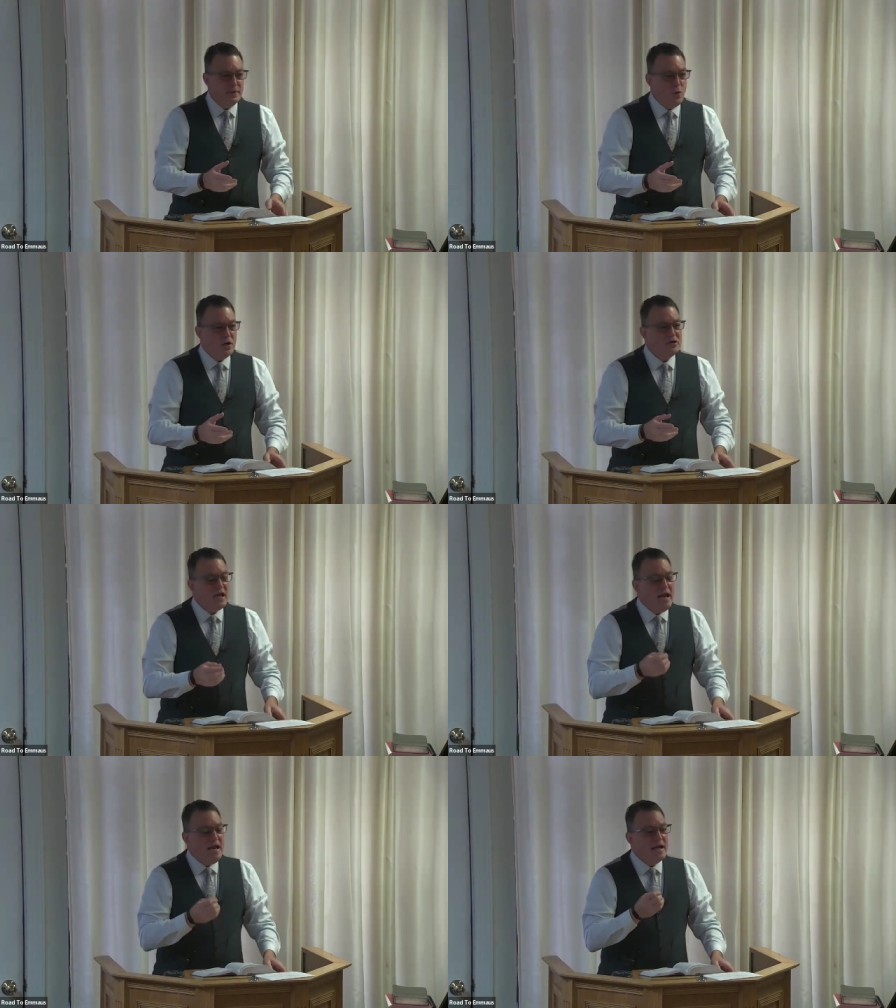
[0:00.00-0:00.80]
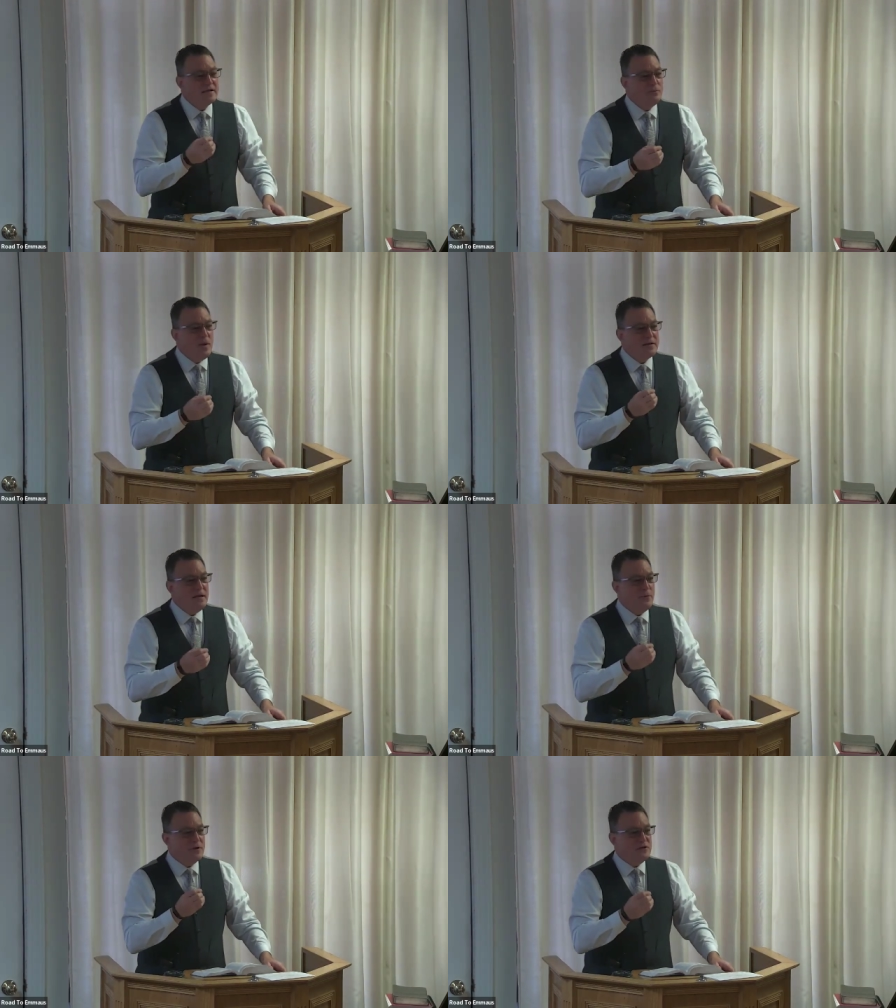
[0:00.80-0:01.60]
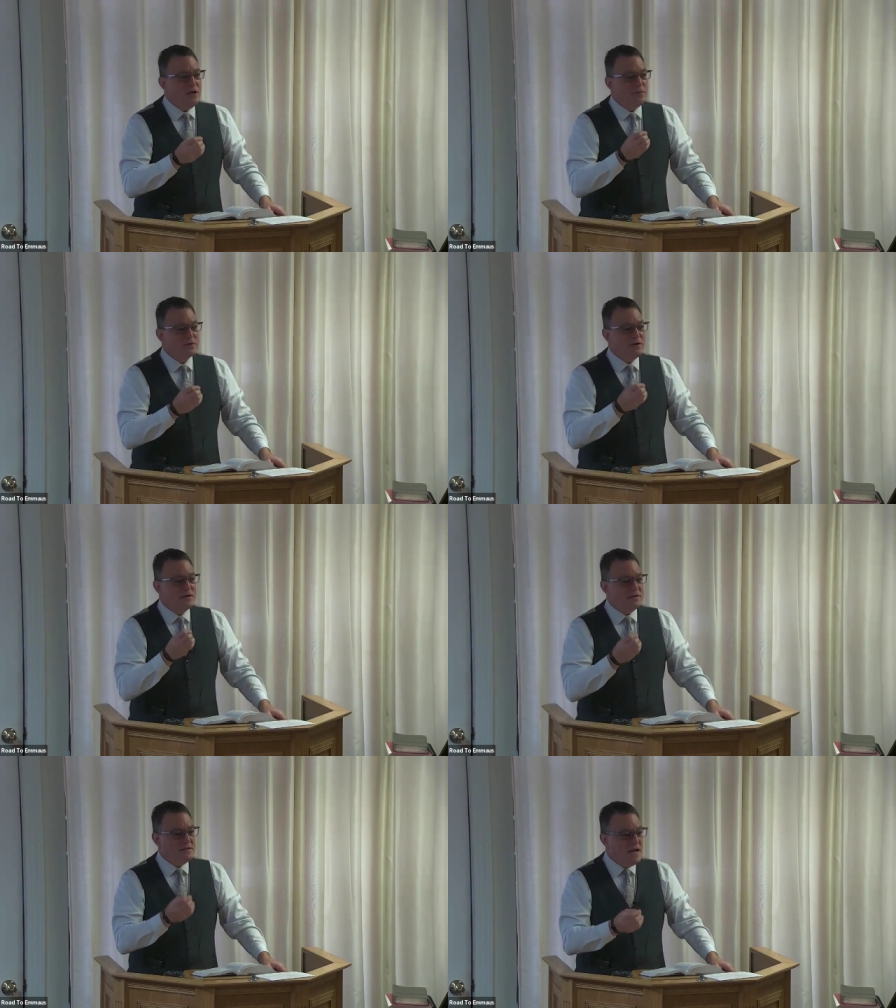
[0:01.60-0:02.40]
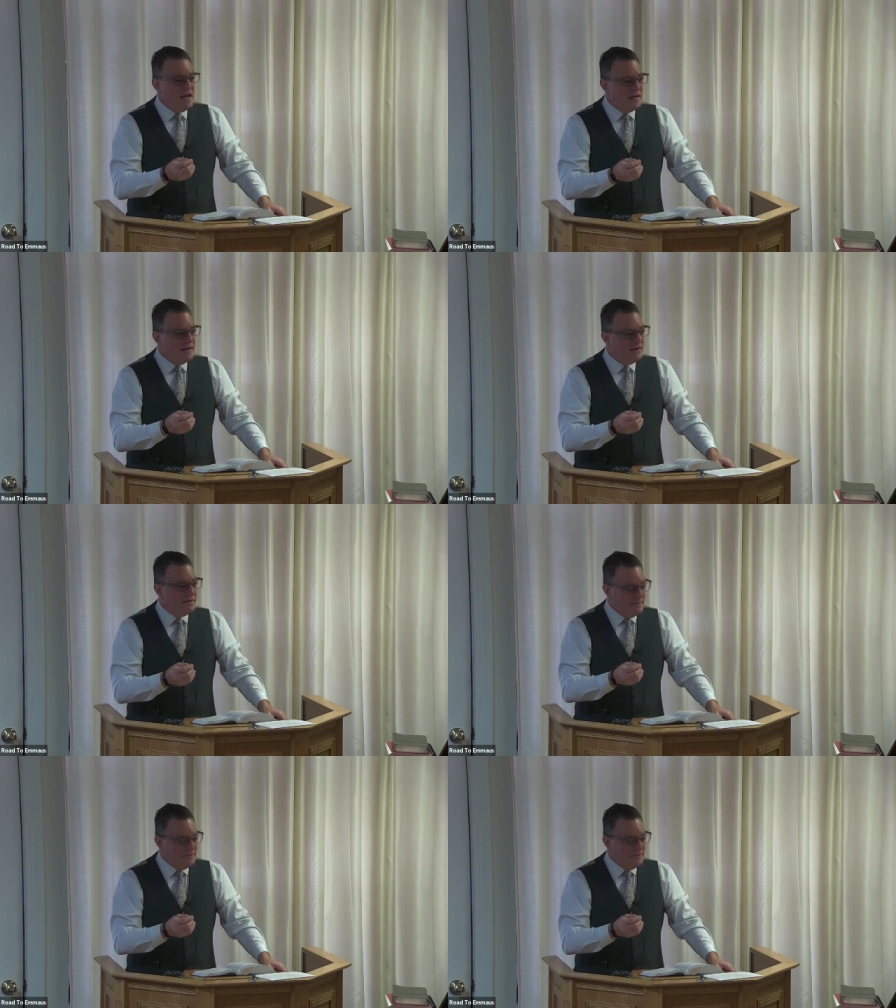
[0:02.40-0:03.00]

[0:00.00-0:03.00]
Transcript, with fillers: Was he expecting what she was going to say?